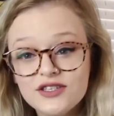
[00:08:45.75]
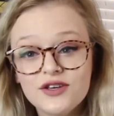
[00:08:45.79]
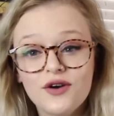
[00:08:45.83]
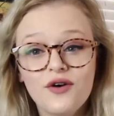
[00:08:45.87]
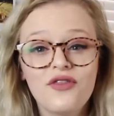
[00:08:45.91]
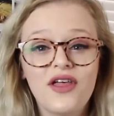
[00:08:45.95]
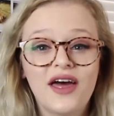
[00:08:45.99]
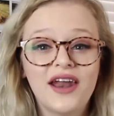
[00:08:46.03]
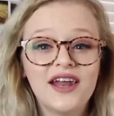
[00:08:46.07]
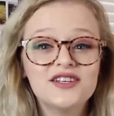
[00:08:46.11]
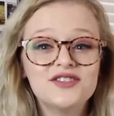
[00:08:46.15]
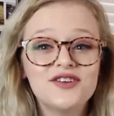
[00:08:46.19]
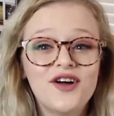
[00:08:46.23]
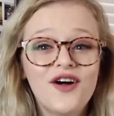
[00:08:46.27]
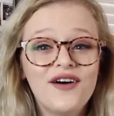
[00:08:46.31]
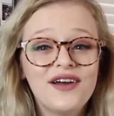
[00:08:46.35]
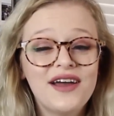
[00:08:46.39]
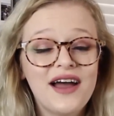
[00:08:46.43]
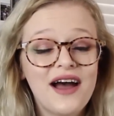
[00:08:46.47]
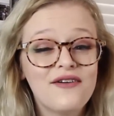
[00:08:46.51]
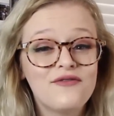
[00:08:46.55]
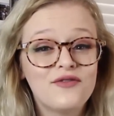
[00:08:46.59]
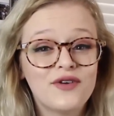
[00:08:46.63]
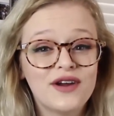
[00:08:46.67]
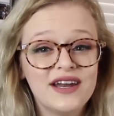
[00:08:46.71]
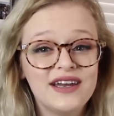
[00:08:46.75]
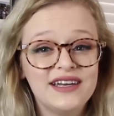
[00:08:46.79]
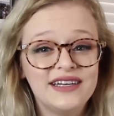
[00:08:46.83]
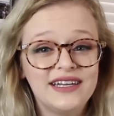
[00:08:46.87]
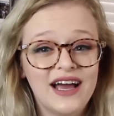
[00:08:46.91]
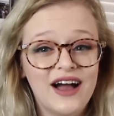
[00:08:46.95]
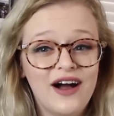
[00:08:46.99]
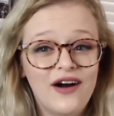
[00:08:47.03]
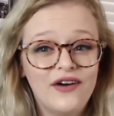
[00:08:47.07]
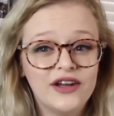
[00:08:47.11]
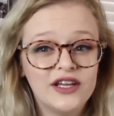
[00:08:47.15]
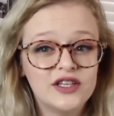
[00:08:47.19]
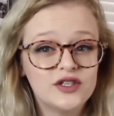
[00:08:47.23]
So that is all I have written
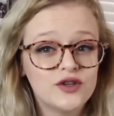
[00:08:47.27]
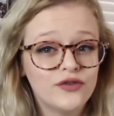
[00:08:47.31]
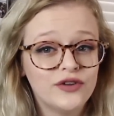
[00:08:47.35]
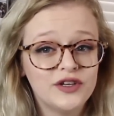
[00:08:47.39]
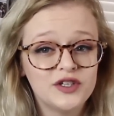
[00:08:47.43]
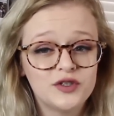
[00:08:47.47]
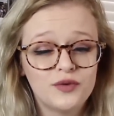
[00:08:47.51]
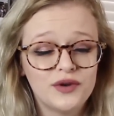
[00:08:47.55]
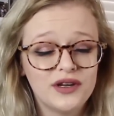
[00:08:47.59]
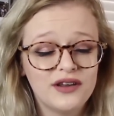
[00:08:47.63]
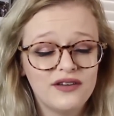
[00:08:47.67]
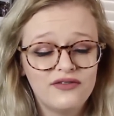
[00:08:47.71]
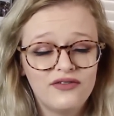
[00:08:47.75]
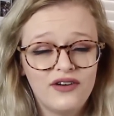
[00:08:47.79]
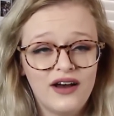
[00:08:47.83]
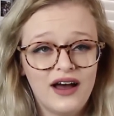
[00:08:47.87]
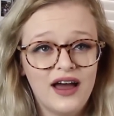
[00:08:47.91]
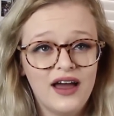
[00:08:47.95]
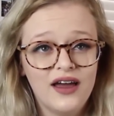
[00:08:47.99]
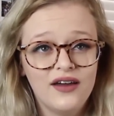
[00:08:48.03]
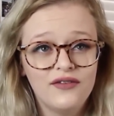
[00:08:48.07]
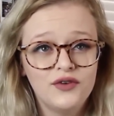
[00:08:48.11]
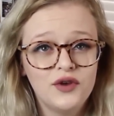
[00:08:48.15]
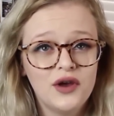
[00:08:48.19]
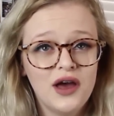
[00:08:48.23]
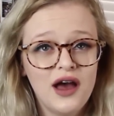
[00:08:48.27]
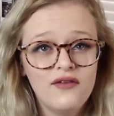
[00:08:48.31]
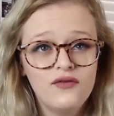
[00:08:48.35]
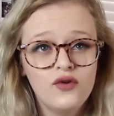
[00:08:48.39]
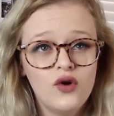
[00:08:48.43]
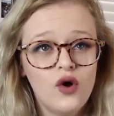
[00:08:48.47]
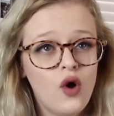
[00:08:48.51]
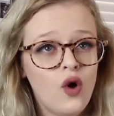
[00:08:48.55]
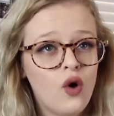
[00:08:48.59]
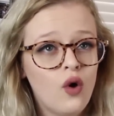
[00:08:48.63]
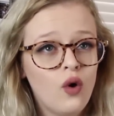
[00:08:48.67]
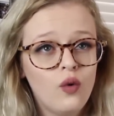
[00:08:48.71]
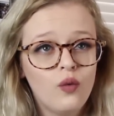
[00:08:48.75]
down. It's only 25. You have a
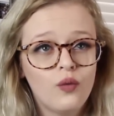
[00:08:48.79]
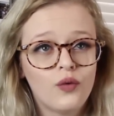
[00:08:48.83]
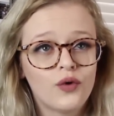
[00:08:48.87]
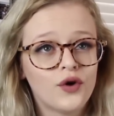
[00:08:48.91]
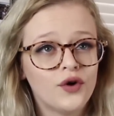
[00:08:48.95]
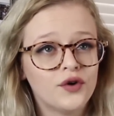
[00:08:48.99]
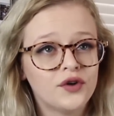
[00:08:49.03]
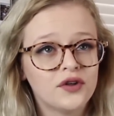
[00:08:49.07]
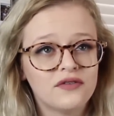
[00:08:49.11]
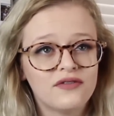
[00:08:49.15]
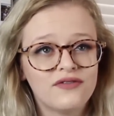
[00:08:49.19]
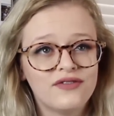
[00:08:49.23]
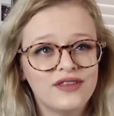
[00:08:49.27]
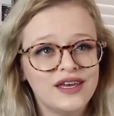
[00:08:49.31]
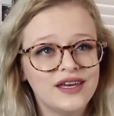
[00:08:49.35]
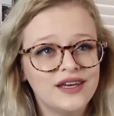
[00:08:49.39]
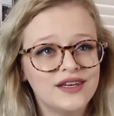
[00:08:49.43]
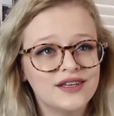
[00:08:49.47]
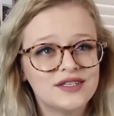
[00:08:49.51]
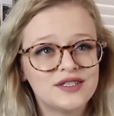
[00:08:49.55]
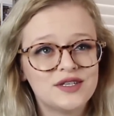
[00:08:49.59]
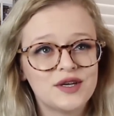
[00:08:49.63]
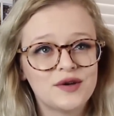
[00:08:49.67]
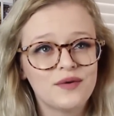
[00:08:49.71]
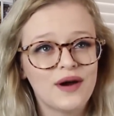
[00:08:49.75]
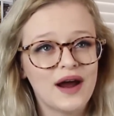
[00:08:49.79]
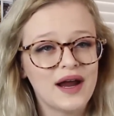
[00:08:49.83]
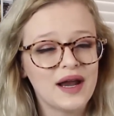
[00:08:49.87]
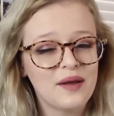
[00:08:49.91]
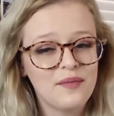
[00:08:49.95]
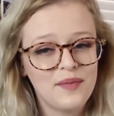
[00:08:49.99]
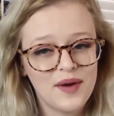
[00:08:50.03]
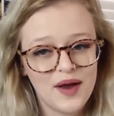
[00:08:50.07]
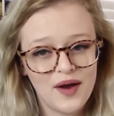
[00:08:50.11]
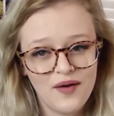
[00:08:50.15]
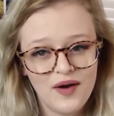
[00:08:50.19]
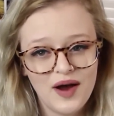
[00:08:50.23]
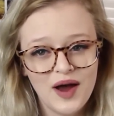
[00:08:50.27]
whole world of things to write
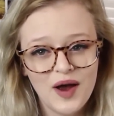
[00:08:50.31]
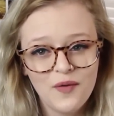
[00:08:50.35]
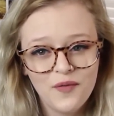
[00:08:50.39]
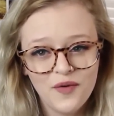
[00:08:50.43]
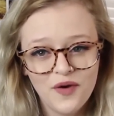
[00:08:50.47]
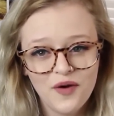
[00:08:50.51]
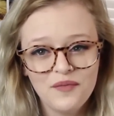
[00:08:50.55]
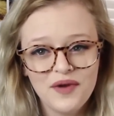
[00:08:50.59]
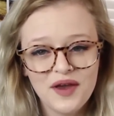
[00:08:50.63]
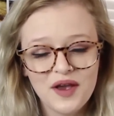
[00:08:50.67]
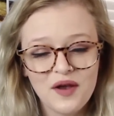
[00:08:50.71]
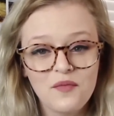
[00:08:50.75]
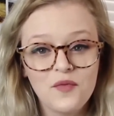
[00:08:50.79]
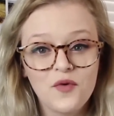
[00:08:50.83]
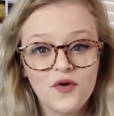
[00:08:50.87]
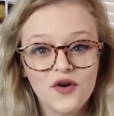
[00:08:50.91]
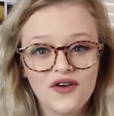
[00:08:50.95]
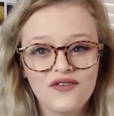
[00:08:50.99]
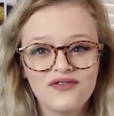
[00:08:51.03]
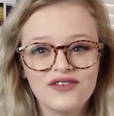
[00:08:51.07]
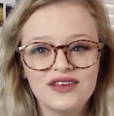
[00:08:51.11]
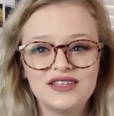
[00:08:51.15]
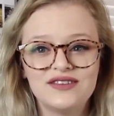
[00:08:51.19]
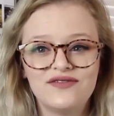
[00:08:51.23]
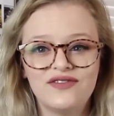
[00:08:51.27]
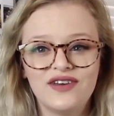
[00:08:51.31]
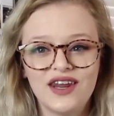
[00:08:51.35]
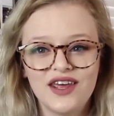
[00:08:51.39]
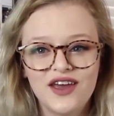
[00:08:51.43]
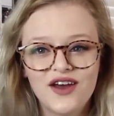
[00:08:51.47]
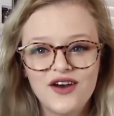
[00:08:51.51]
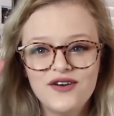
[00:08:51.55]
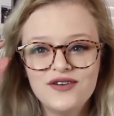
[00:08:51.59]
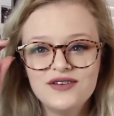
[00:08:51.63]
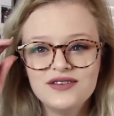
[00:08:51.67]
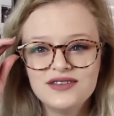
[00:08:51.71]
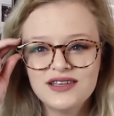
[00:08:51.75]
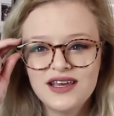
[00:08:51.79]
about. I will make more of these
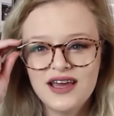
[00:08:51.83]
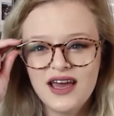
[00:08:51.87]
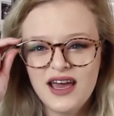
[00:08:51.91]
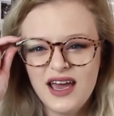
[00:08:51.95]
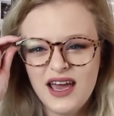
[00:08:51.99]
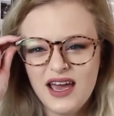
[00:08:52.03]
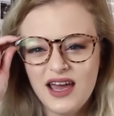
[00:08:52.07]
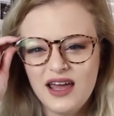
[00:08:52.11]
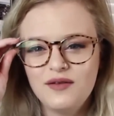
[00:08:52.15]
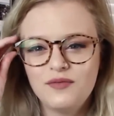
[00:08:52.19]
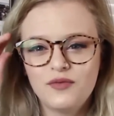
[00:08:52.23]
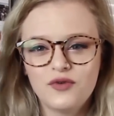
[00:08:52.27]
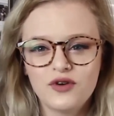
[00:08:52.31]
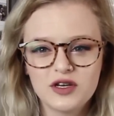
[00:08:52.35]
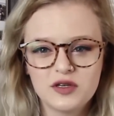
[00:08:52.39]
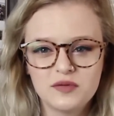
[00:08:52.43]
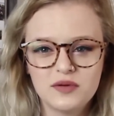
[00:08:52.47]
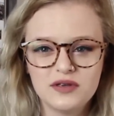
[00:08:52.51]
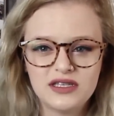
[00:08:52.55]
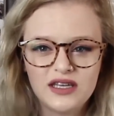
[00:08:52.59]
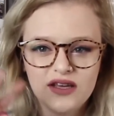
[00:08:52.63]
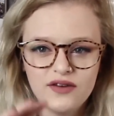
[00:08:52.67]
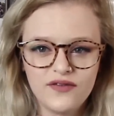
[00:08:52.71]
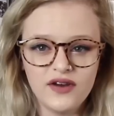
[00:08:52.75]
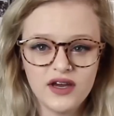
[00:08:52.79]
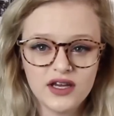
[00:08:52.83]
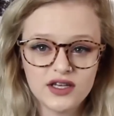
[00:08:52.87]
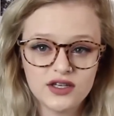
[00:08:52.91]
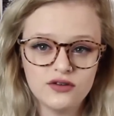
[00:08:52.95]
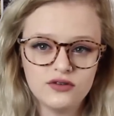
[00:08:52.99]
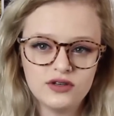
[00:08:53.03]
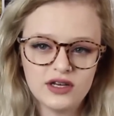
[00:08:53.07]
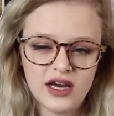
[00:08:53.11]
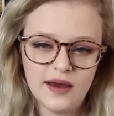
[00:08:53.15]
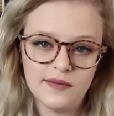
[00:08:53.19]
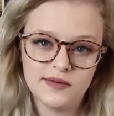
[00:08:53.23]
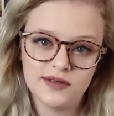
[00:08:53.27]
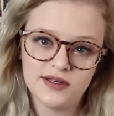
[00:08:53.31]
videos and more specific
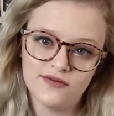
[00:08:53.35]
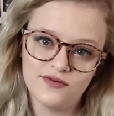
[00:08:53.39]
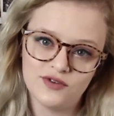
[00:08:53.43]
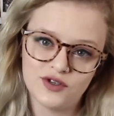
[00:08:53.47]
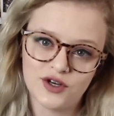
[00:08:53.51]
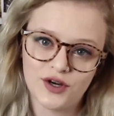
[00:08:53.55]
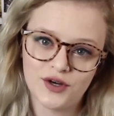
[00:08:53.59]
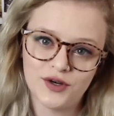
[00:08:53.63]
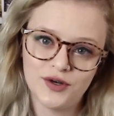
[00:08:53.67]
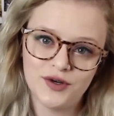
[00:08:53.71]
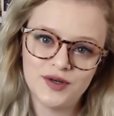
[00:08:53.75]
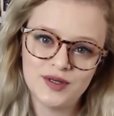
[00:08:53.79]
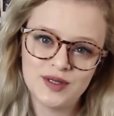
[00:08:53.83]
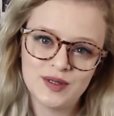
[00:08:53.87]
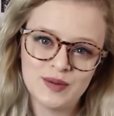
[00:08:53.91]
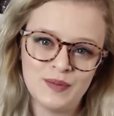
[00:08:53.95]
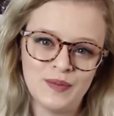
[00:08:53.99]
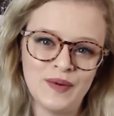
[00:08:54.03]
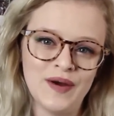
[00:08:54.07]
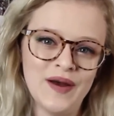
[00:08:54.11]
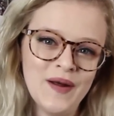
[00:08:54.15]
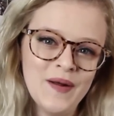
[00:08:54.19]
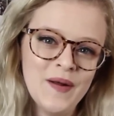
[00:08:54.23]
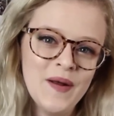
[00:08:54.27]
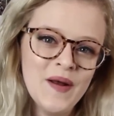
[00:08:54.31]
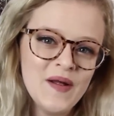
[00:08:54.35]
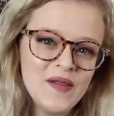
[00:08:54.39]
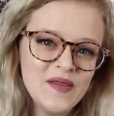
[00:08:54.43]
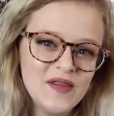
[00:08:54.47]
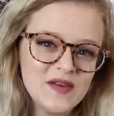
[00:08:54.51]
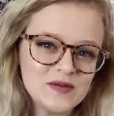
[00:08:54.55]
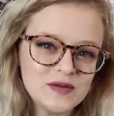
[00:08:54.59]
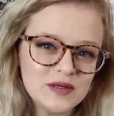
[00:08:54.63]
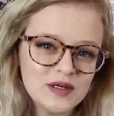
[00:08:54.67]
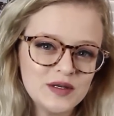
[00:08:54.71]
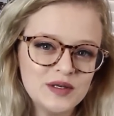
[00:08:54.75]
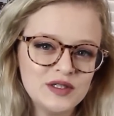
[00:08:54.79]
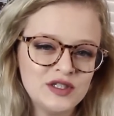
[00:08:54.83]
two types of journals, but
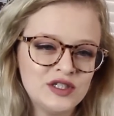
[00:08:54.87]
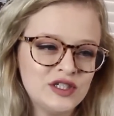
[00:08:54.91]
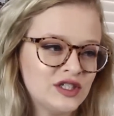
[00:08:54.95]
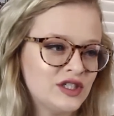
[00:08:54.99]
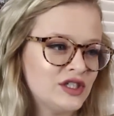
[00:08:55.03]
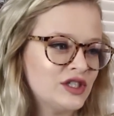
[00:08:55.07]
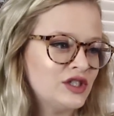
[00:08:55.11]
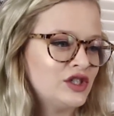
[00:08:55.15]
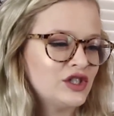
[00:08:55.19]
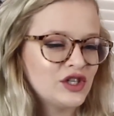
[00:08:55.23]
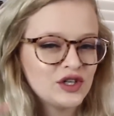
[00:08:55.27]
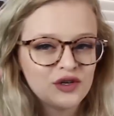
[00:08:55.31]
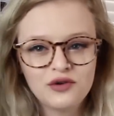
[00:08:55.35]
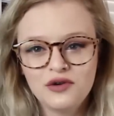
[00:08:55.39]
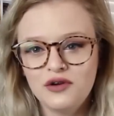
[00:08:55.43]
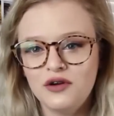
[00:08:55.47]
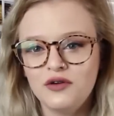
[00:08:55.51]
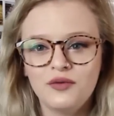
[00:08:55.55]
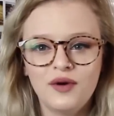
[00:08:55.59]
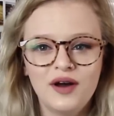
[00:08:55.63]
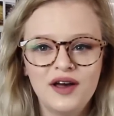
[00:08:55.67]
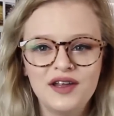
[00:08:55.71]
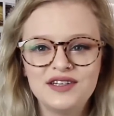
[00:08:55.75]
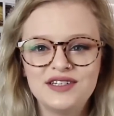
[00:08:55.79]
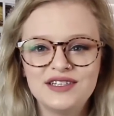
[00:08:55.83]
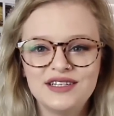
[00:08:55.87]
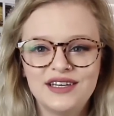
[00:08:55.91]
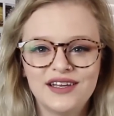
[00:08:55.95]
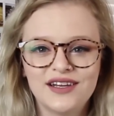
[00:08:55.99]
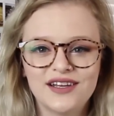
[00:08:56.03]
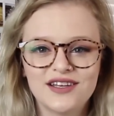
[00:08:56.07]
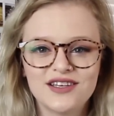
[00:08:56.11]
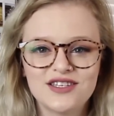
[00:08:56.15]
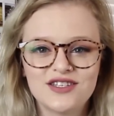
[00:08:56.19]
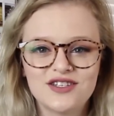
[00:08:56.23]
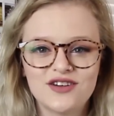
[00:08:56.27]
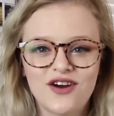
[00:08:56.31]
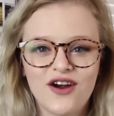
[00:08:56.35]
this one was just a general one to
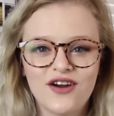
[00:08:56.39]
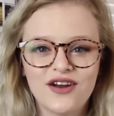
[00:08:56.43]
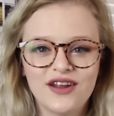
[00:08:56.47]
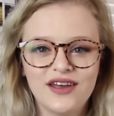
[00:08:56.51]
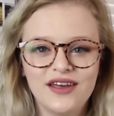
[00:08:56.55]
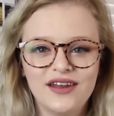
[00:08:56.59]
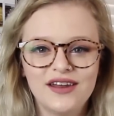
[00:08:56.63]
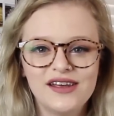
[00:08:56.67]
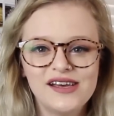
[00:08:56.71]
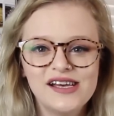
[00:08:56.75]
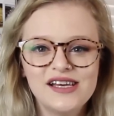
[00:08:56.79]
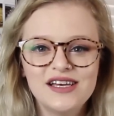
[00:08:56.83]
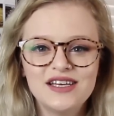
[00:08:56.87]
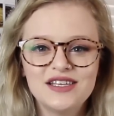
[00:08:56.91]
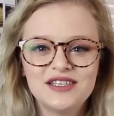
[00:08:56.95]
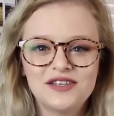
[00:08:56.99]
get it started.